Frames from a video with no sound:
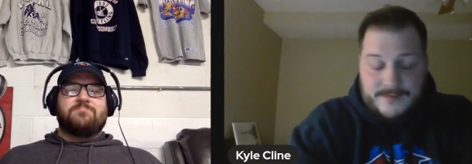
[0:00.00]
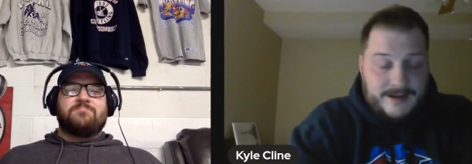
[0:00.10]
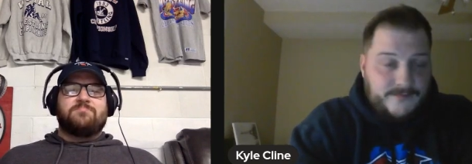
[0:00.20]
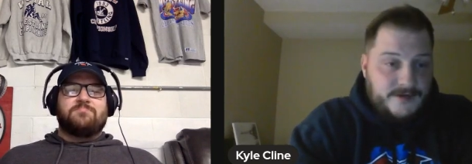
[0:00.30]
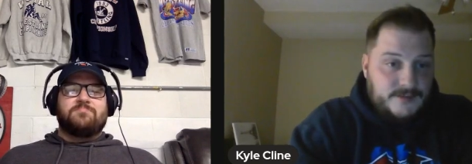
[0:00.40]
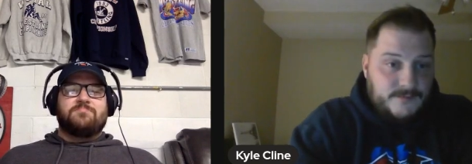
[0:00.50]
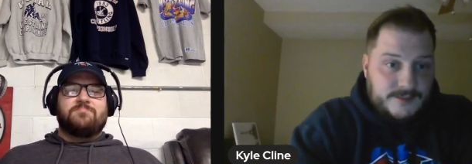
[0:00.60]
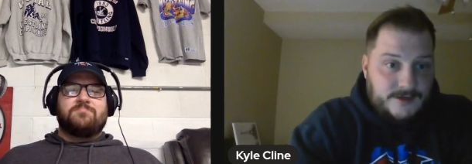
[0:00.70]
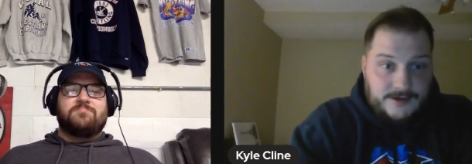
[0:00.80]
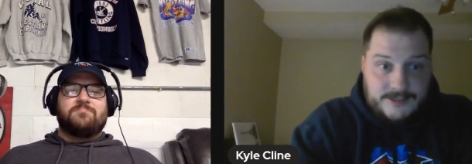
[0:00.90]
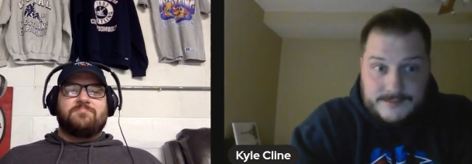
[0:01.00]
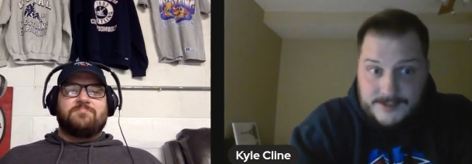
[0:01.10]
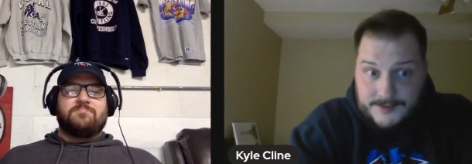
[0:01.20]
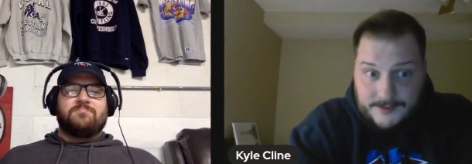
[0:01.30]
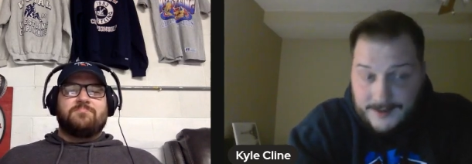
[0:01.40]
Speaker 1: of Division One scholarships going
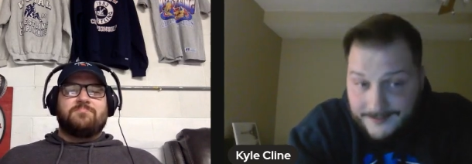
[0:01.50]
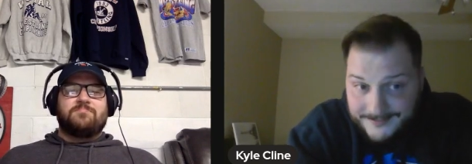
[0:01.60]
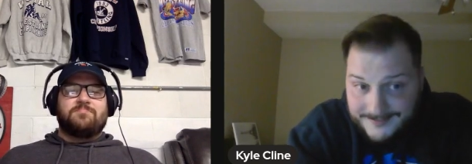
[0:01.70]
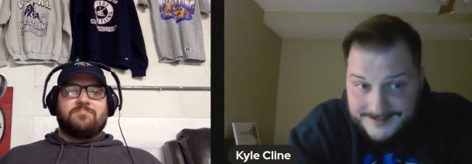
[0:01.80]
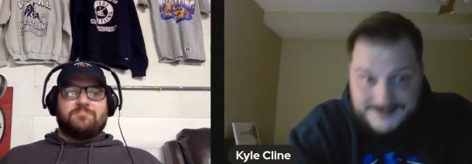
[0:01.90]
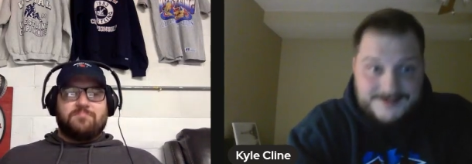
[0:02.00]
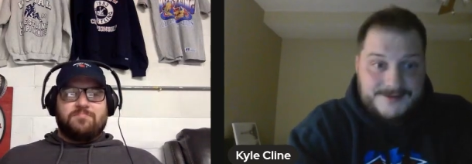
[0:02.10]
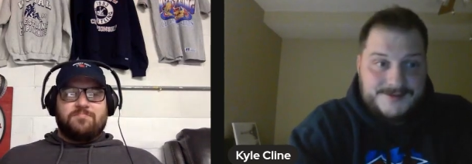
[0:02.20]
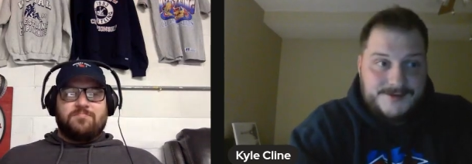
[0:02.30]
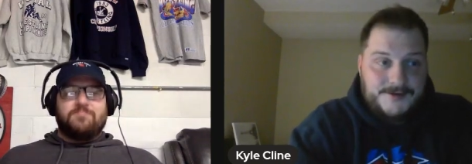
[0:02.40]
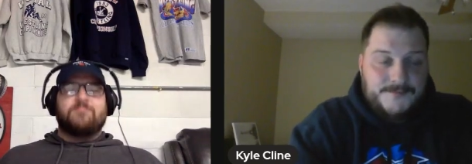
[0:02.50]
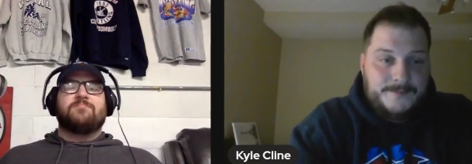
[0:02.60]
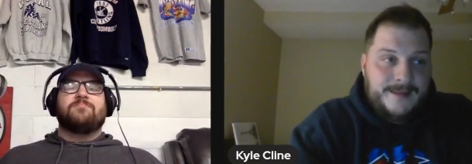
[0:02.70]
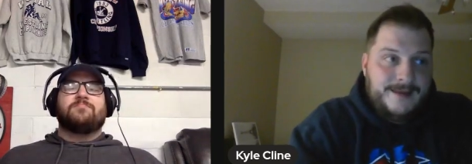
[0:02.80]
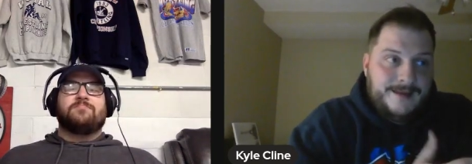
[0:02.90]
around you know, so
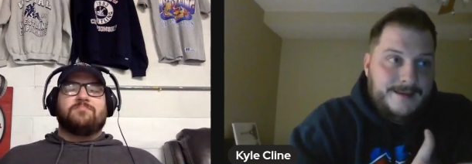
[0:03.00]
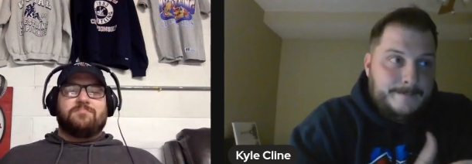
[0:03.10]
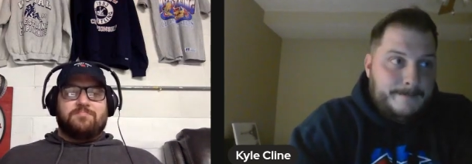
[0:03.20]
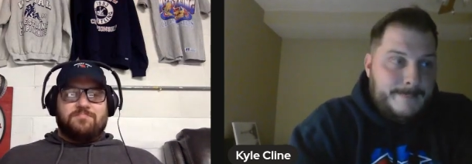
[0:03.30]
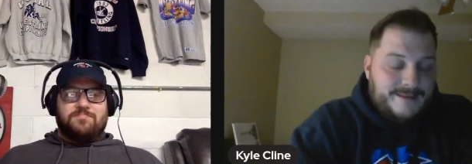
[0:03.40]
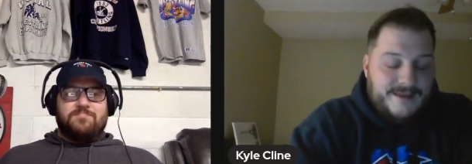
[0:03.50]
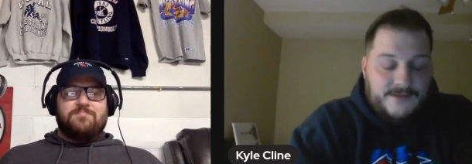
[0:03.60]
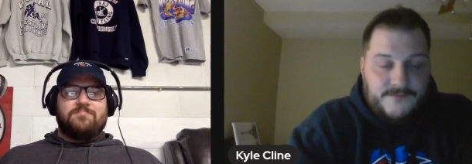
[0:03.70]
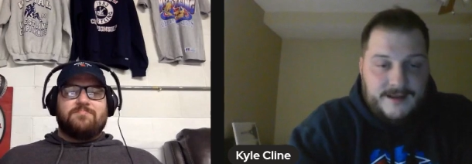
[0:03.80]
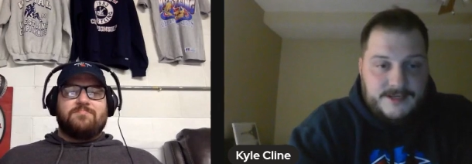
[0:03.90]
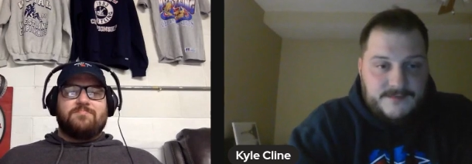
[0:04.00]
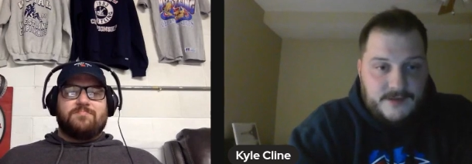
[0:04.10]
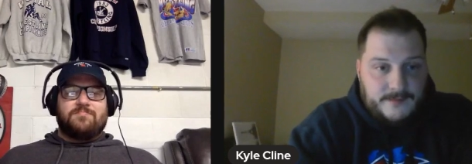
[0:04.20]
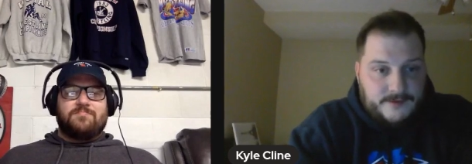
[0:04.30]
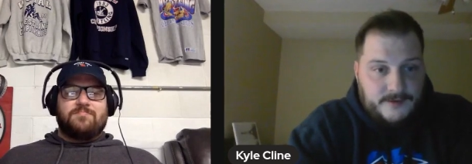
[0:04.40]
take advantage of the
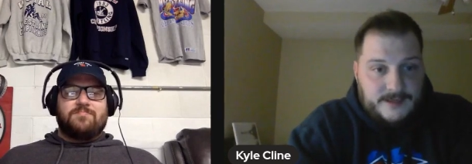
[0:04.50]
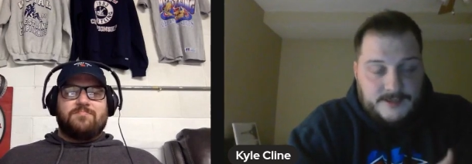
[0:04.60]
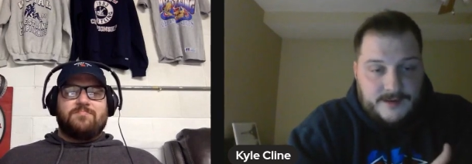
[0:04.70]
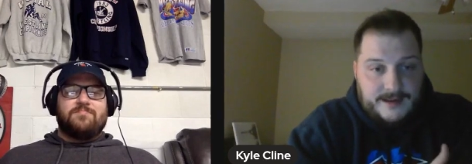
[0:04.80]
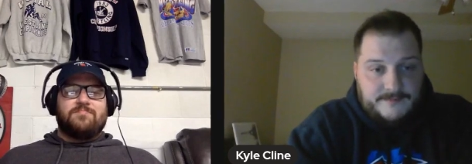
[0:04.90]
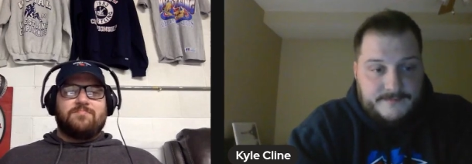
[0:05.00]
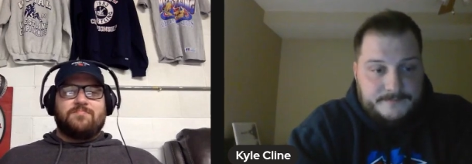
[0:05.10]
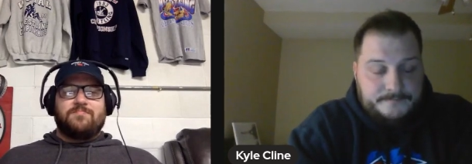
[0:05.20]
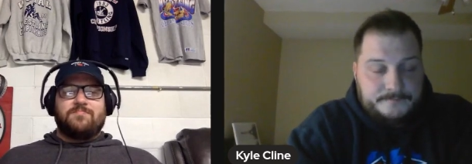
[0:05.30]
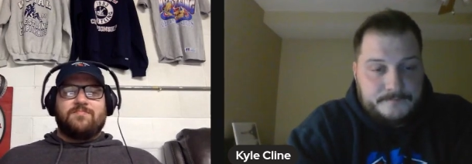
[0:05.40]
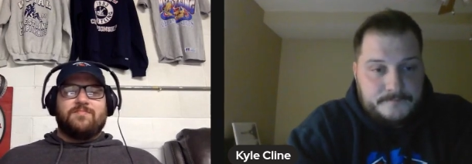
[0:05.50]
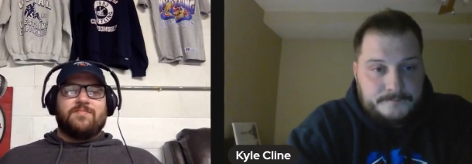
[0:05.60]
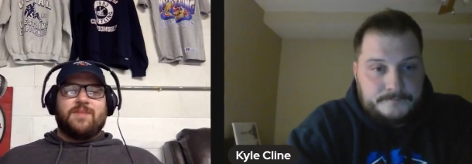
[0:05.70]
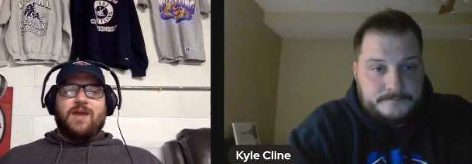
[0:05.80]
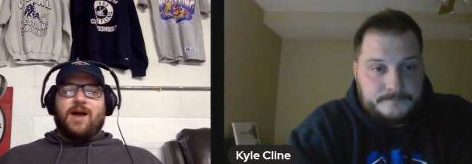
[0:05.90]
opportunity that you have.
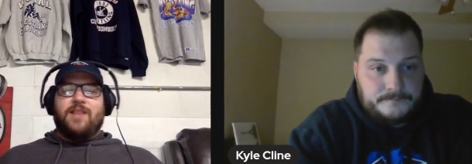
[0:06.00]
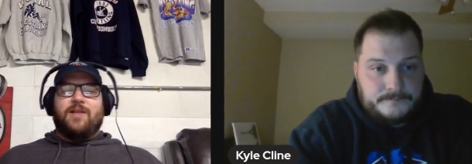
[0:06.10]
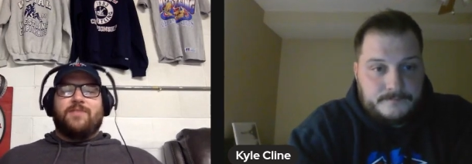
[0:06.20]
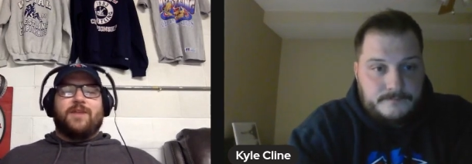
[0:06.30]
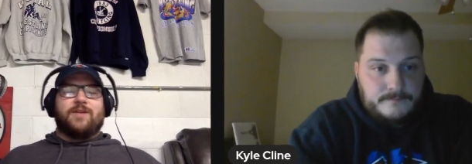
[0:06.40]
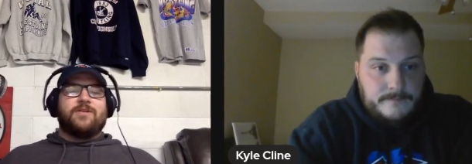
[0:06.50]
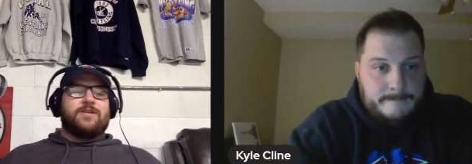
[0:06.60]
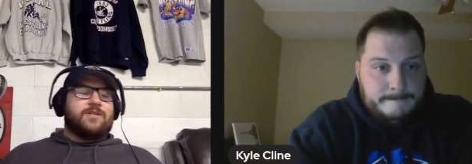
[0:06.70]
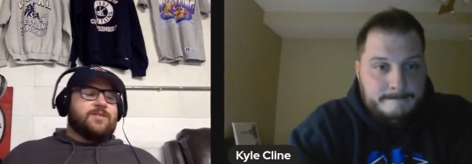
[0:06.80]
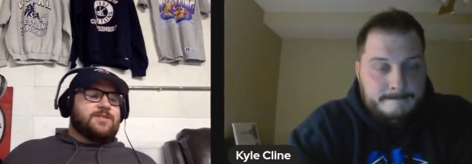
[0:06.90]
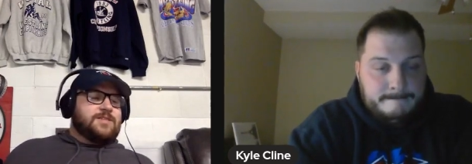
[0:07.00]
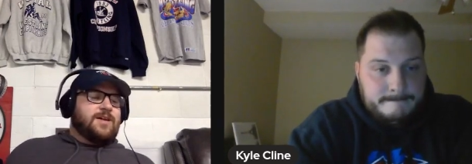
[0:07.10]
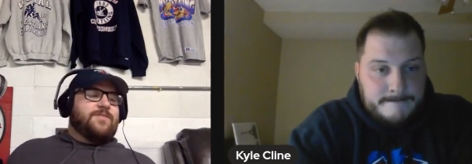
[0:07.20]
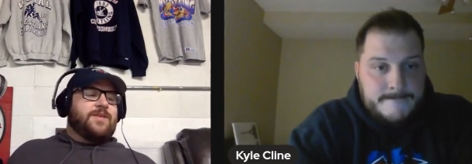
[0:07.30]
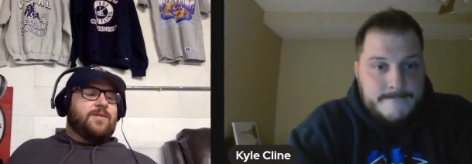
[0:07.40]
Speaker 2: I love that. Good, good
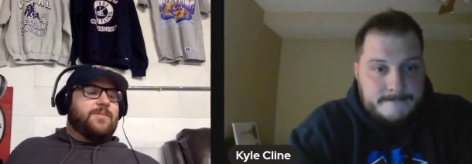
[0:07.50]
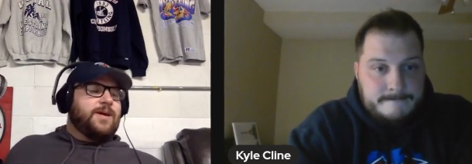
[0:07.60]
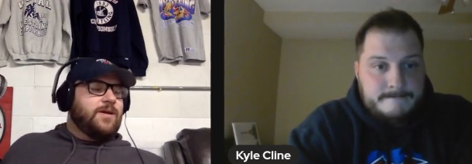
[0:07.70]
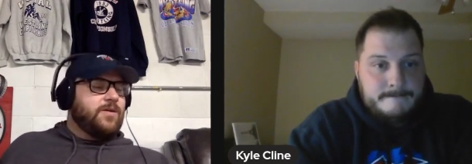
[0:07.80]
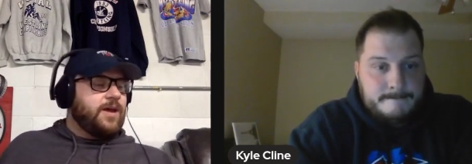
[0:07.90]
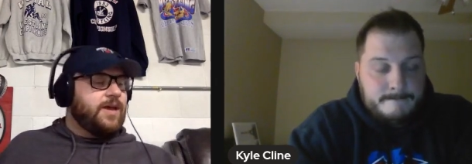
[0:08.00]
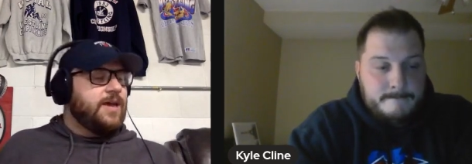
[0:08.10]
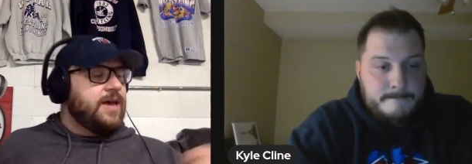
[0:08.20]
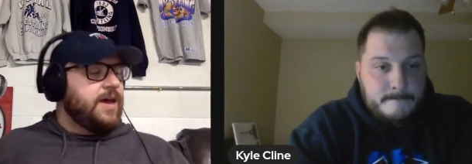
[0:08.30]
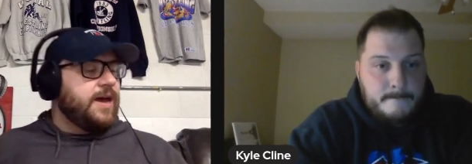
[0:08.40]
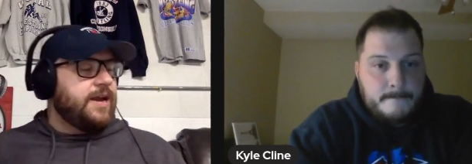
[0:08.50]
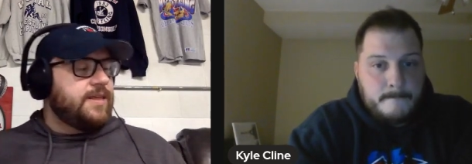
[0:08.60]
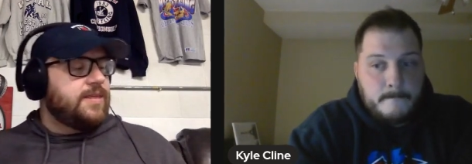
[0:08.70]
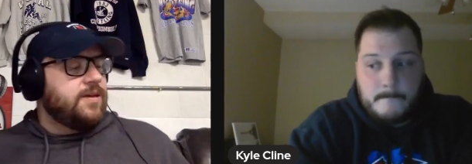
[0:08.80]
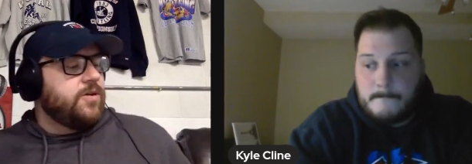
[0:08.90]
stuff there, man. Okay.
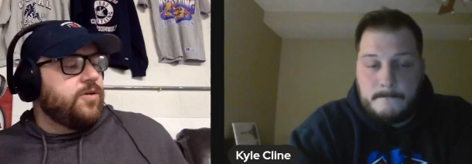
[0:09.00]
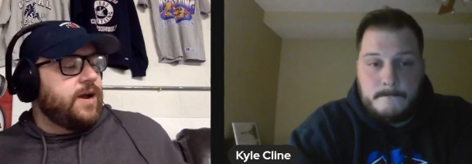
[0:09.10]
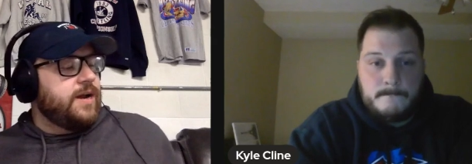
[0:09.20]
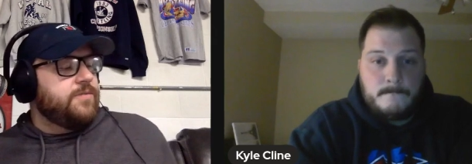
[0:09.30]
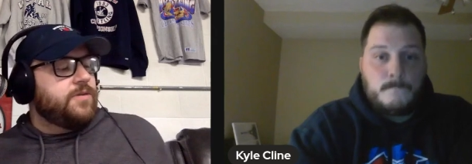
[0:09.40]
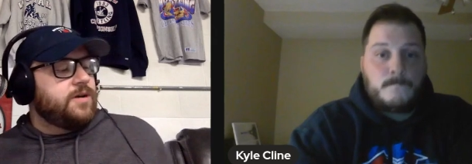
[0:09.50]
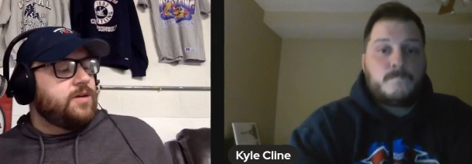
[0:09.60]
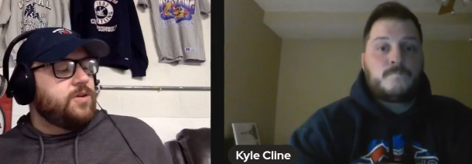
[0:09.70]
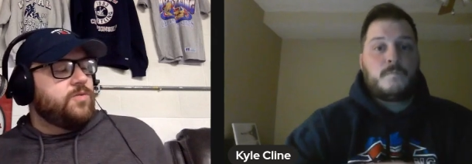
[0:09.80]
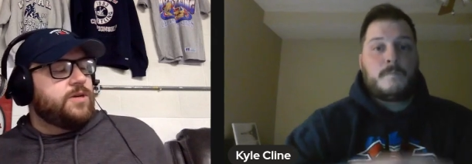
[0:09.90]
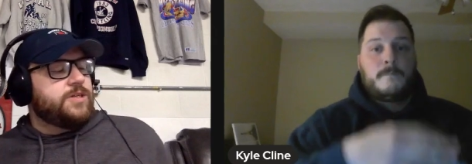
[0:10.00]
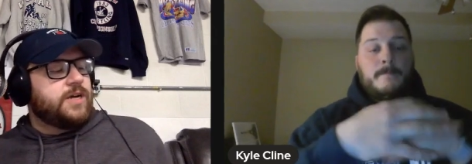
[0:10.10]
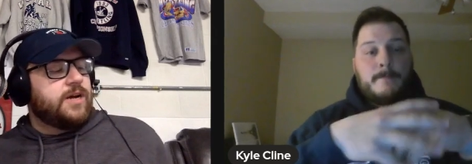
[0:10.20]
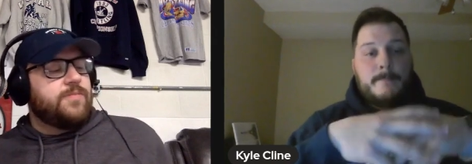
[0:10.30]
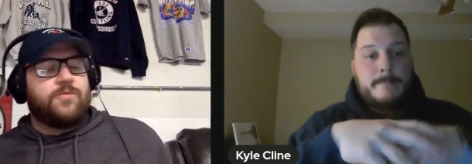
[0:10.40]
Anything or anyone you want to shout
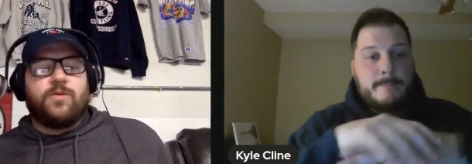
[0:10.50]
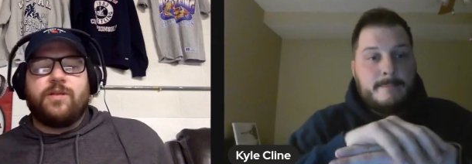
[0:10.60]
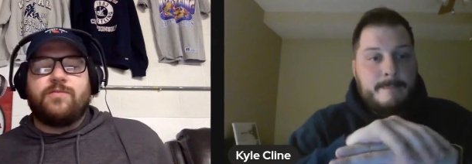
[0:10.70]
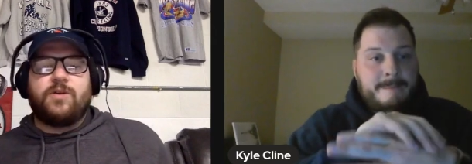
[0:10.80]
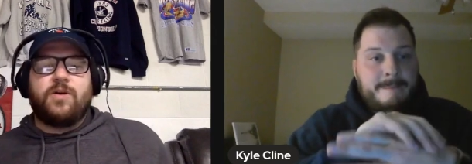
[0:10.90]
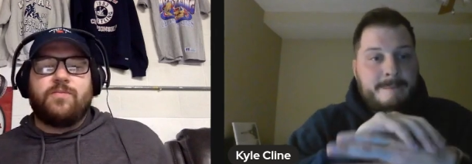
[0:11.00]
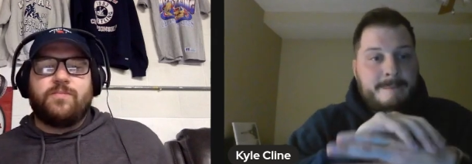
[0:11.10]
out before I leave you go?